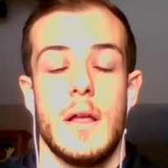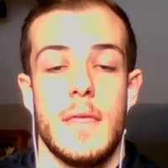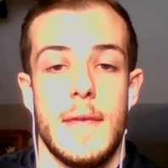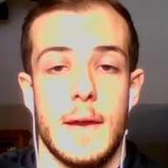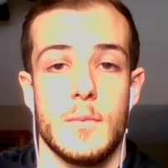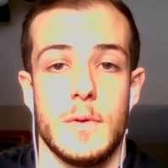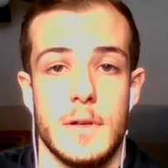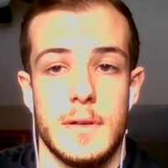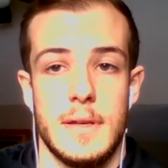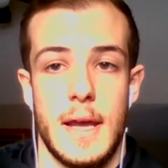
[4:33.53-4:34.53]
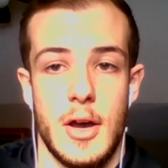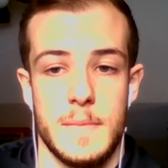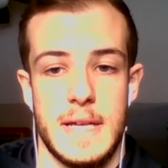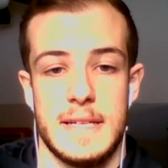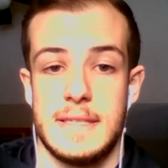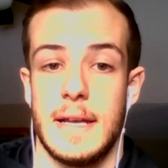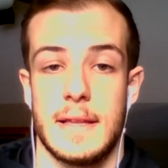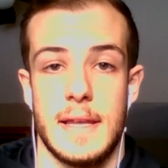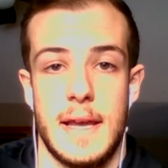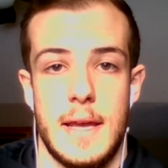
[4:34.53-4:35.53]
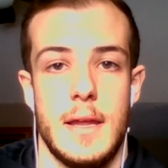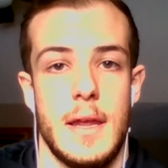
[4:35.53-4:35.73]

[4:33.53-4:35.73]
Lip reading: that would help dissect that,